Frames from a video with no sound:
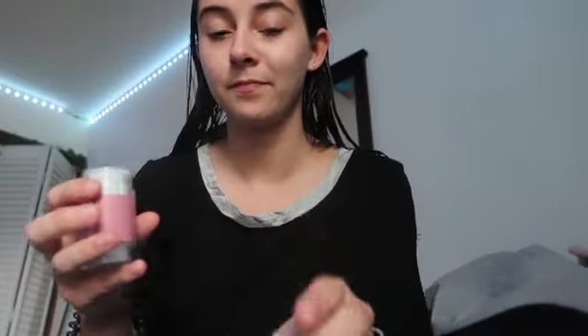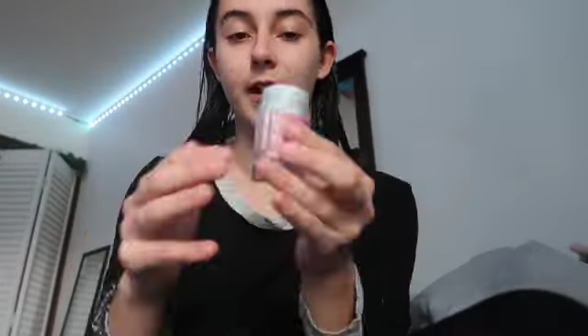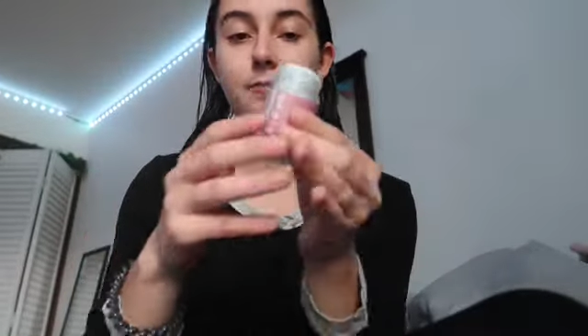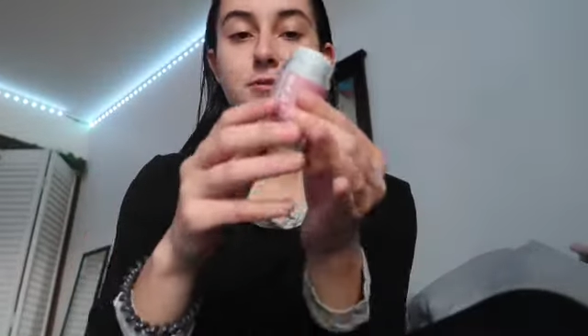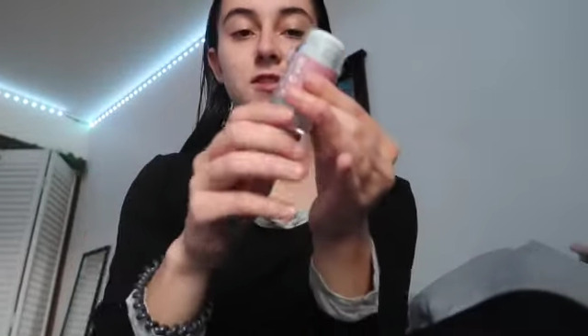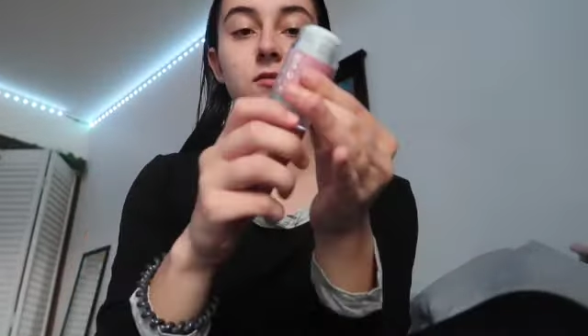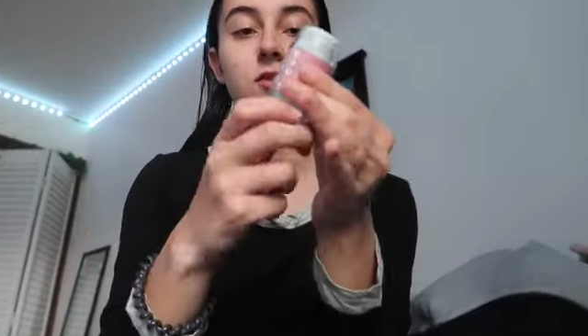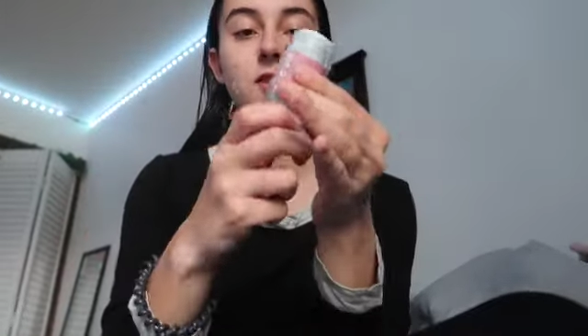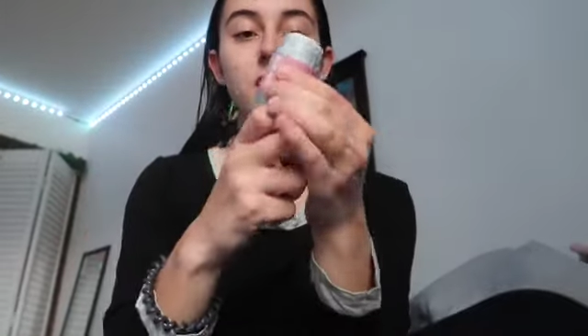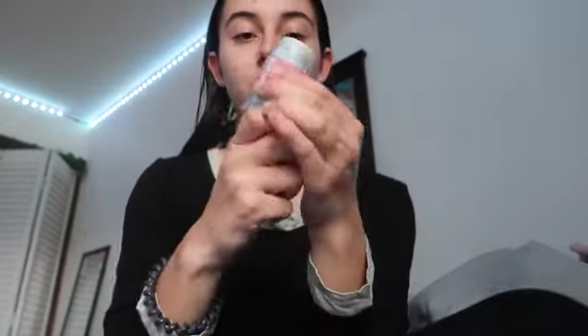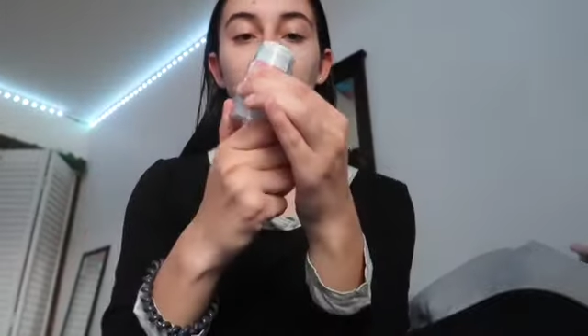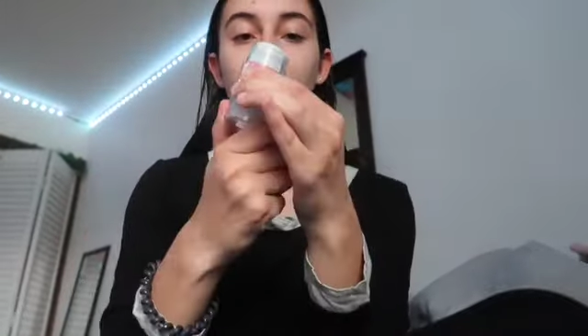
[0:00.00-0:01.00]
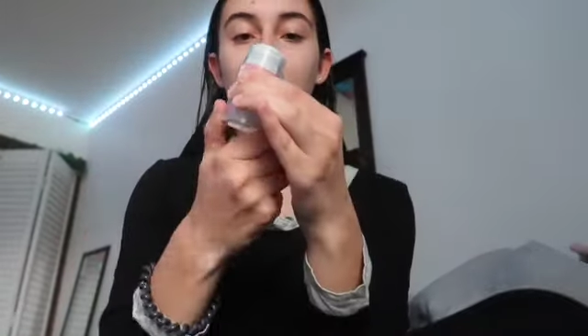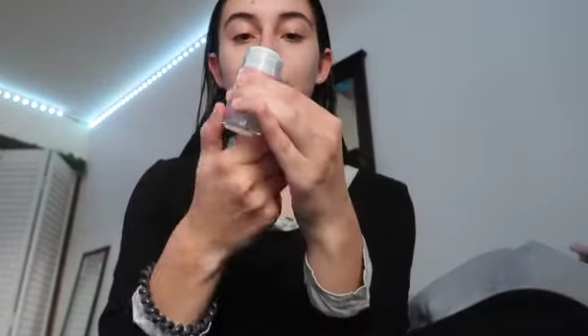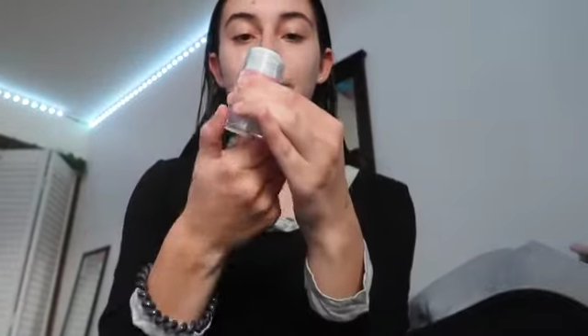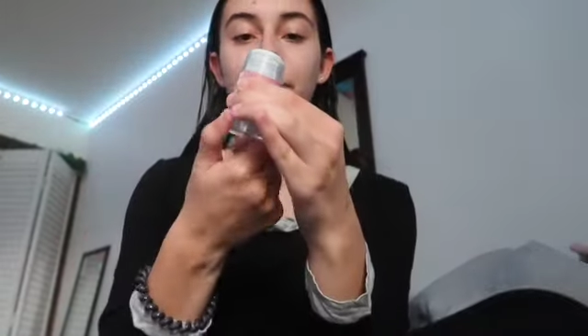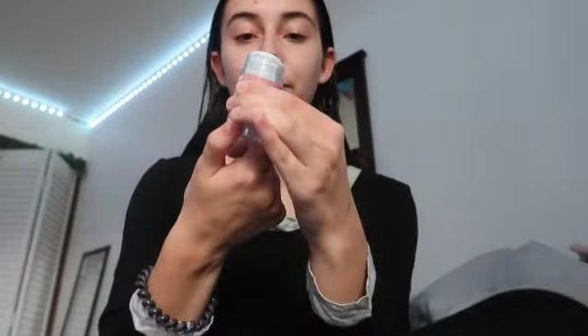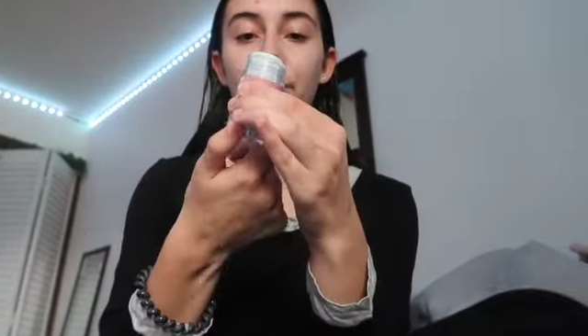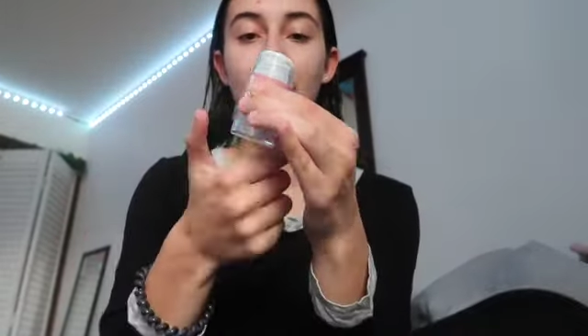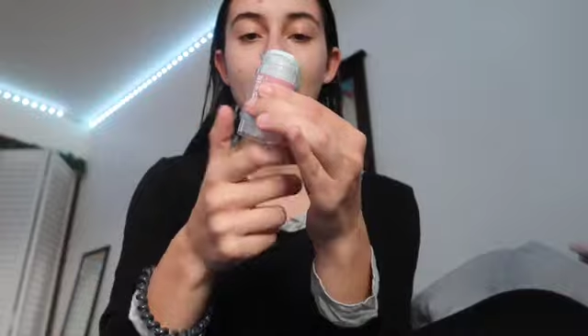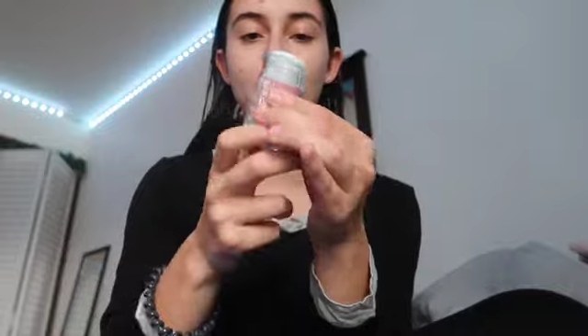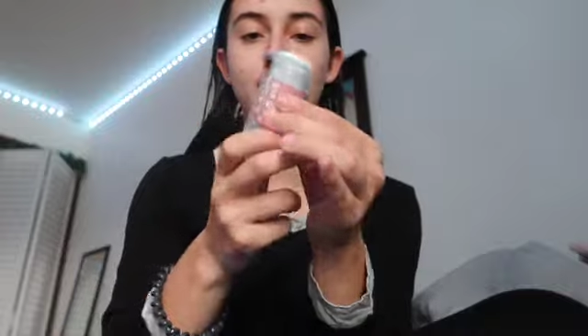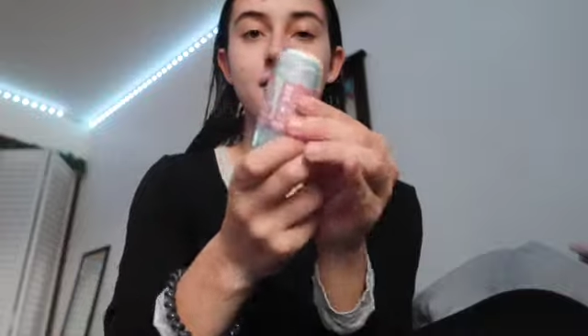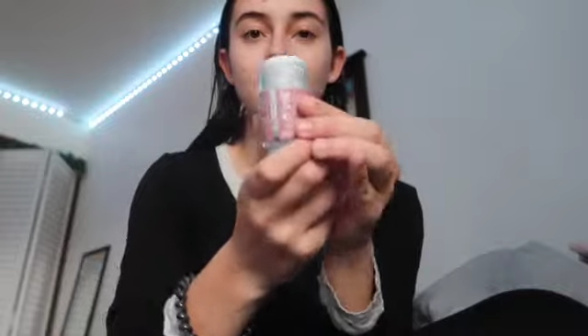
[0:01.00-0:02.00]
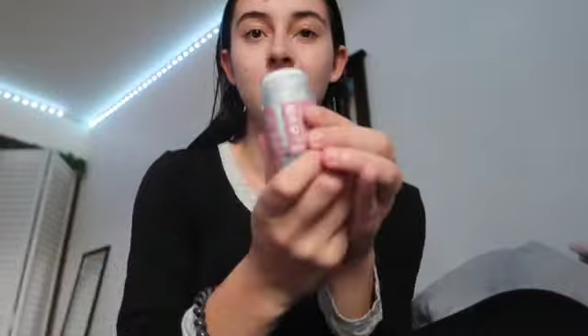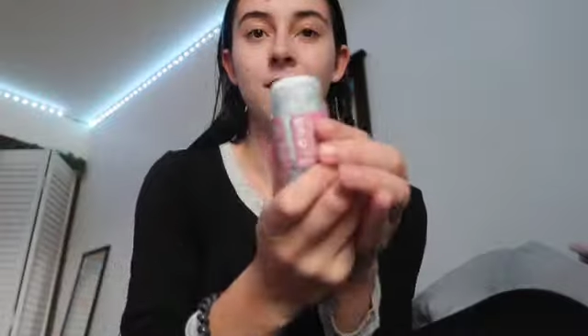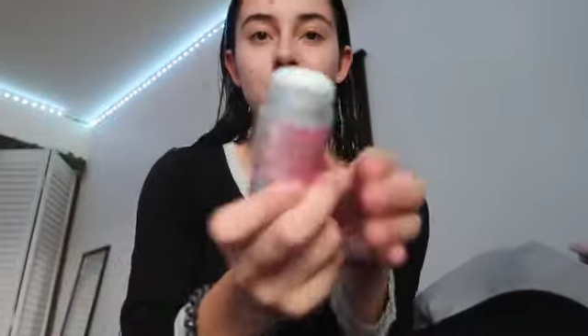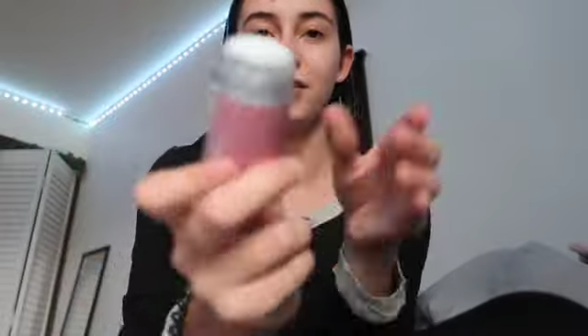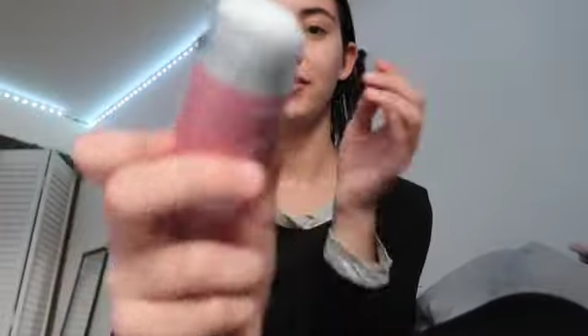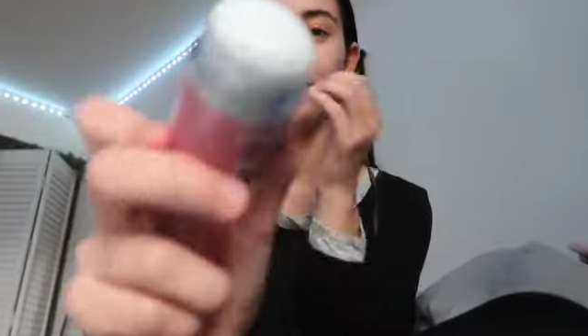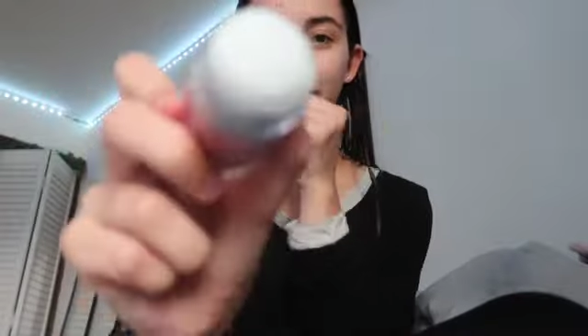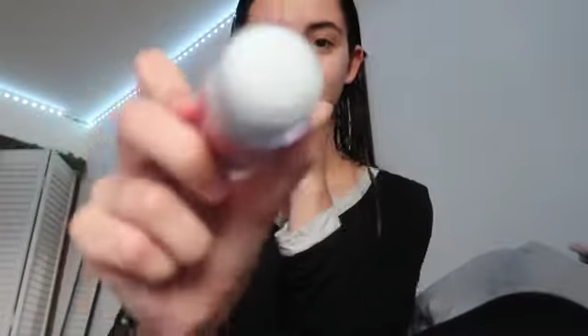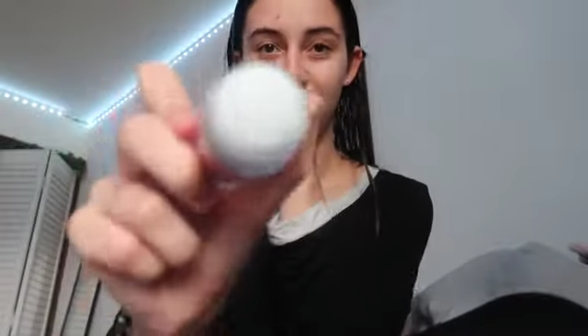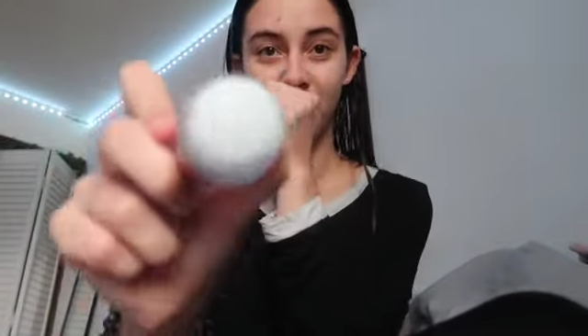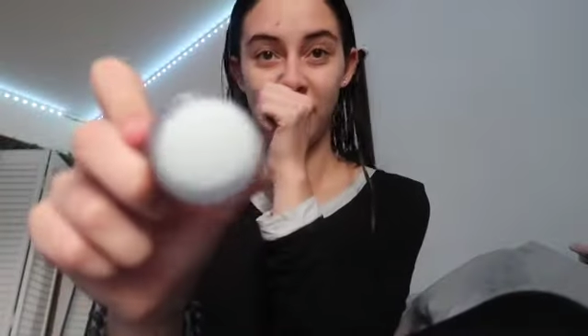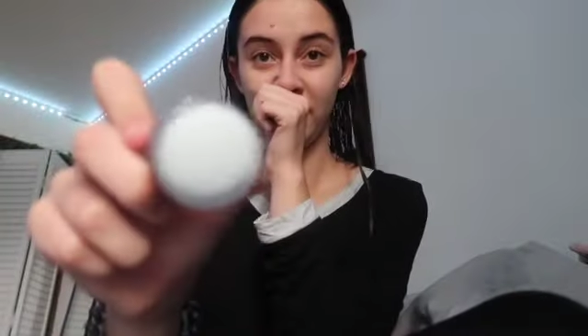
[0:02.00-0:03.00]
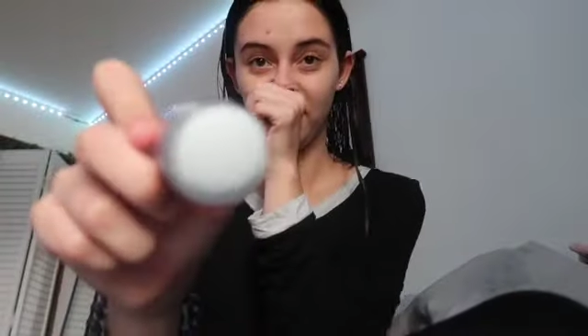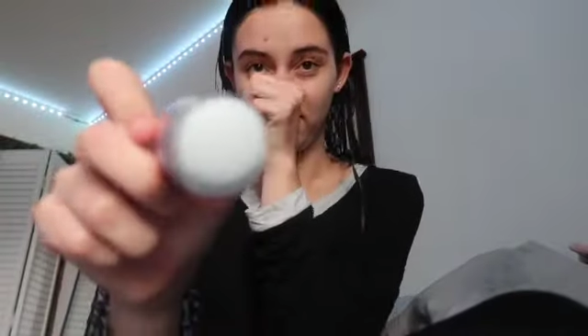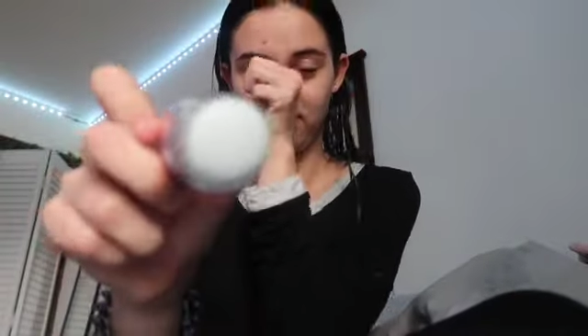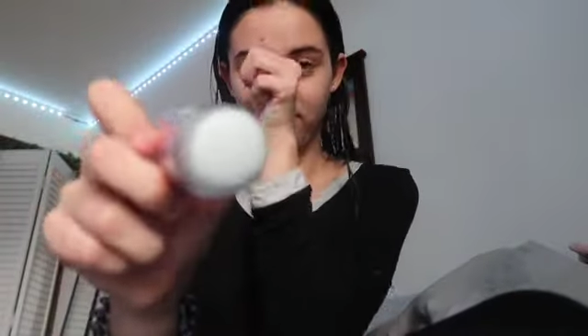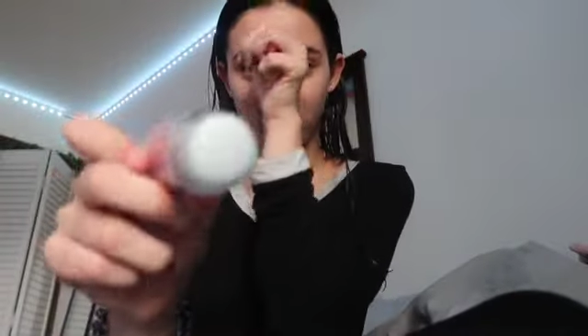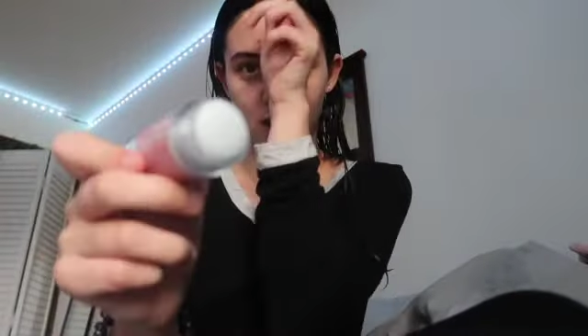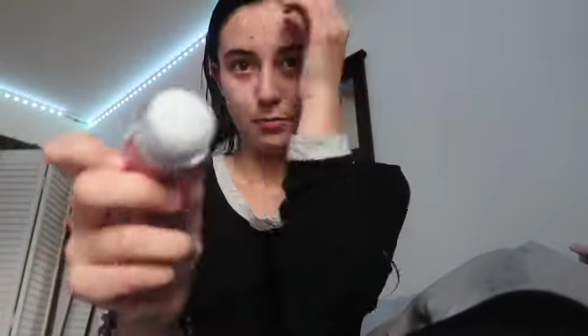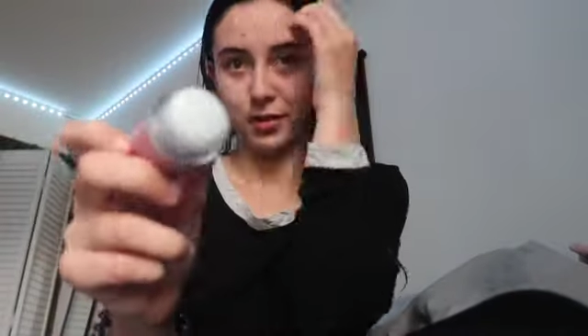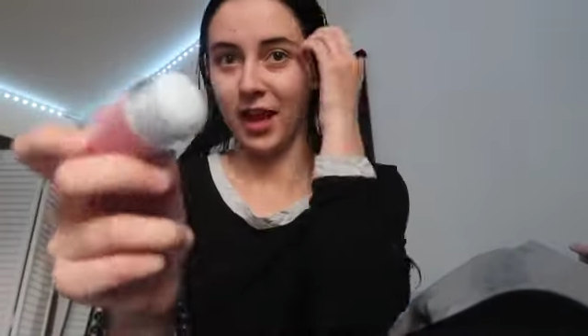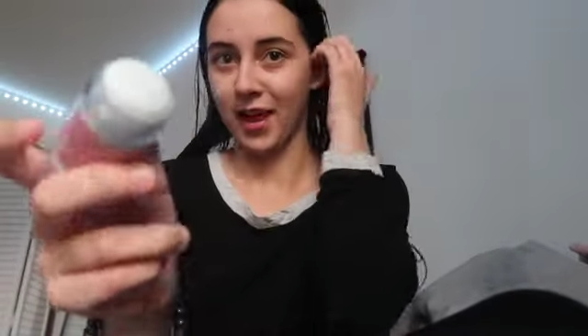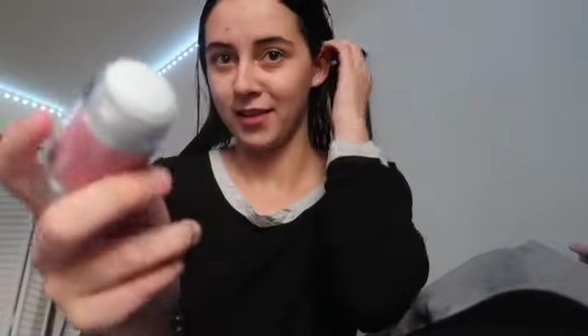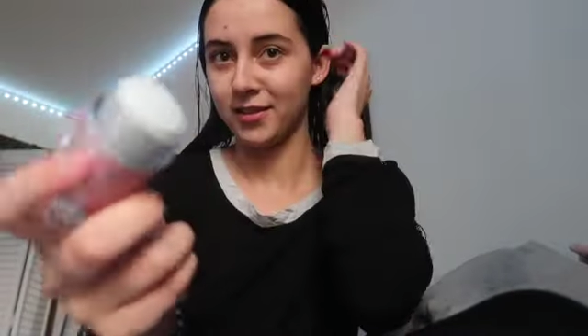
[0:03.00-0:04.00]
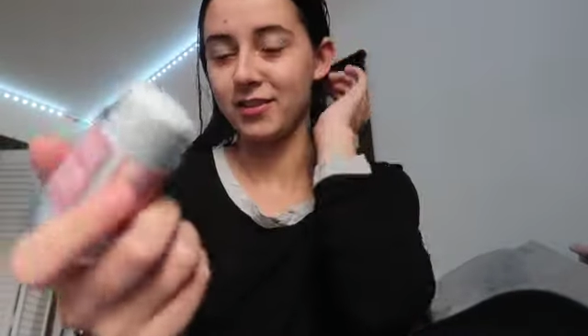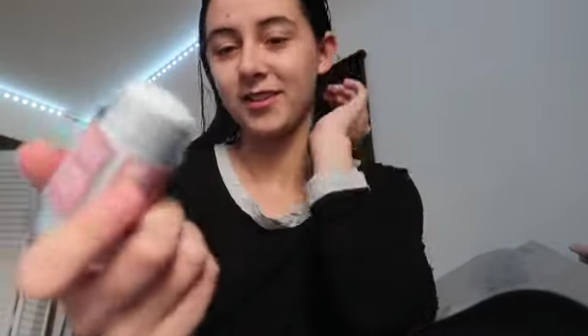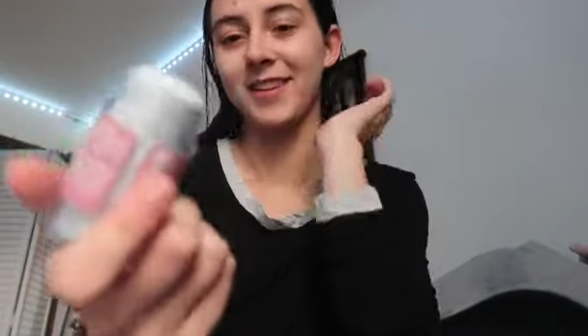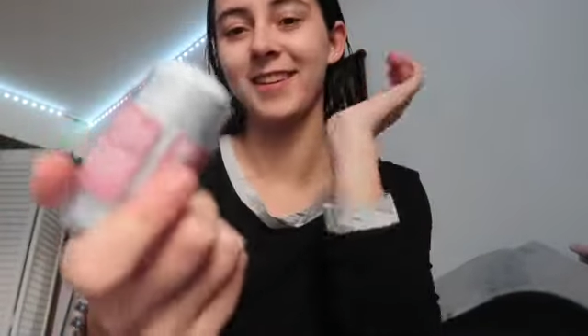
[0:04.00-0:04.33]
I absolutely love the way this like applies.